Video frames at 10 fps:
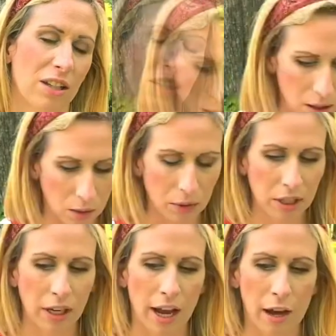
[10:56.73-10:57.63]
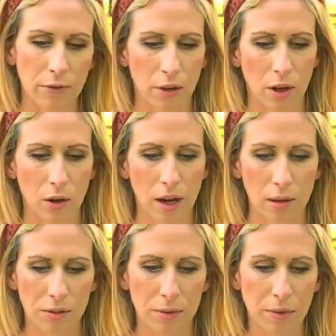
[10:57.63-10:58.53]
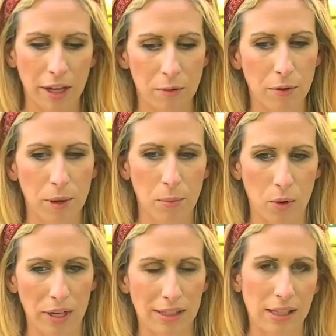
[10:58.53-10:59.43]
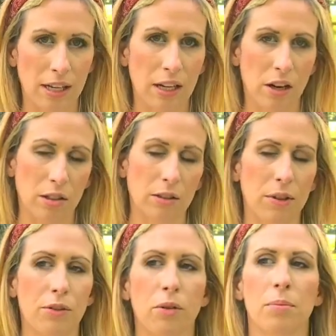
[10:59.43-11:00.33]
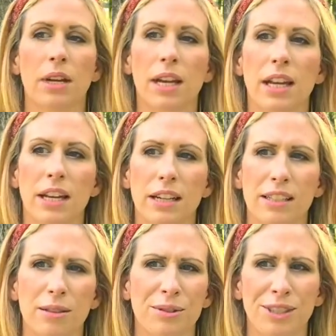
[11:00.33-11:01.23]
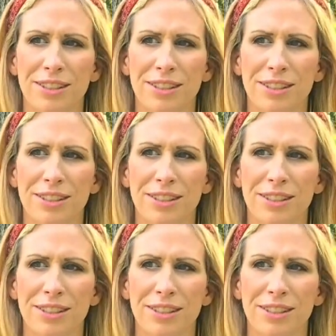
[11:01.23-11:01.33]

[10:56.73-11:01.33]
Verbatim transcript: A week and a half ago, I was playing with my boys in our living room and I was just